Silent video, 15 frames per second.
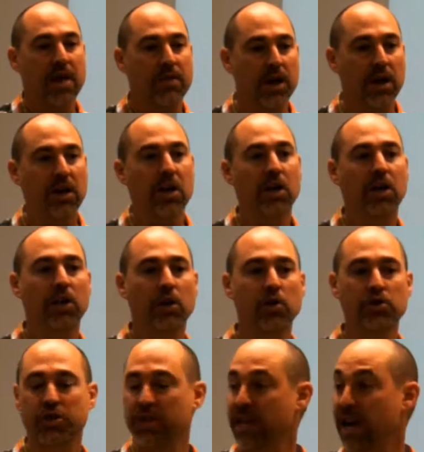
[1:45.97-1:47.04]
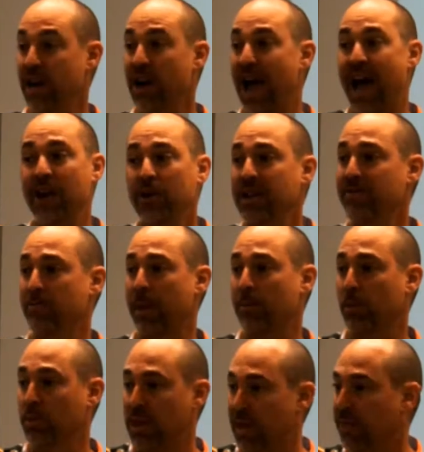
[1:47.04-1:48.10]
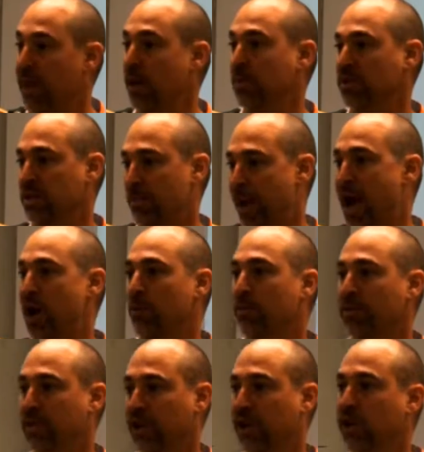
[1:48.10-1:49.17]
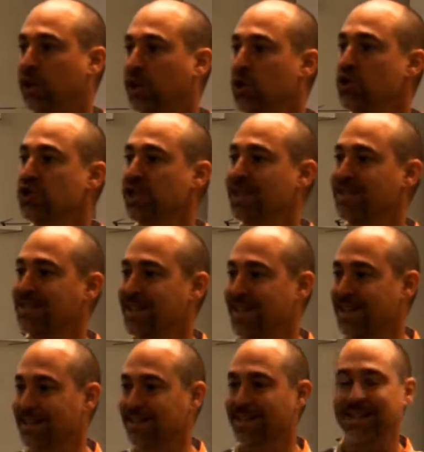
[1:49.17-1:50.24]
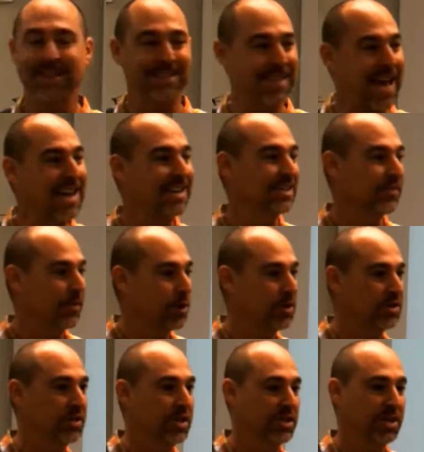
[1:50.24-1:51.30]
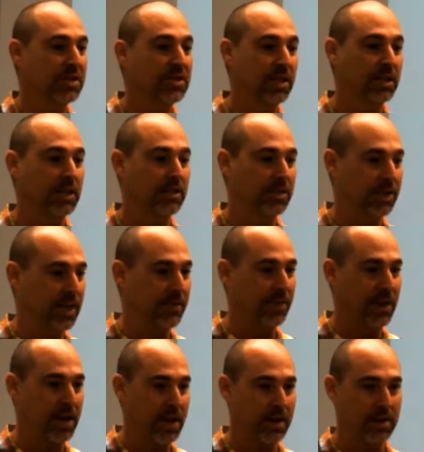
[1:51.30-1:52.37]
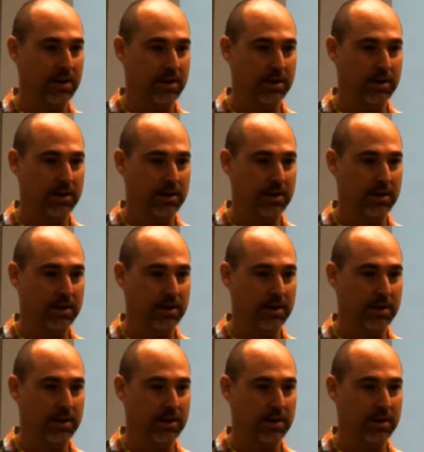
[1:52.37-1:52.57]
The conclusion, I don't even remember what that thing was about. The conclusion is this, that is very statistically significant.